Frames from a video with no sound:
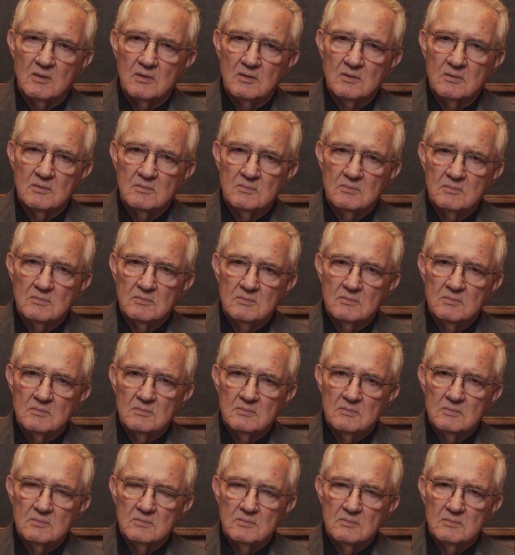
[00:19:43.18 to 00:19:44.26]

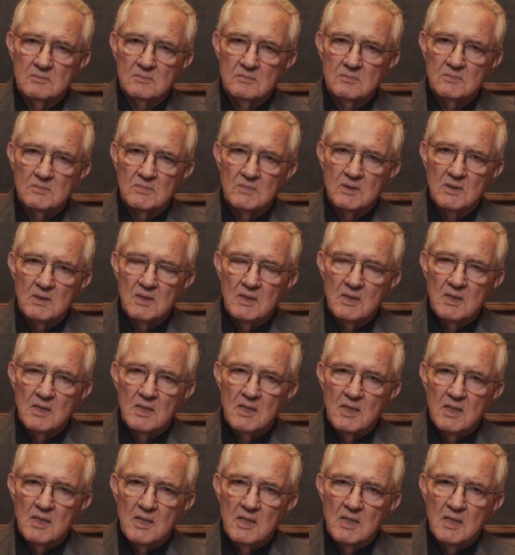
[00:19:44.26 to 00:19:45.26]
(silence)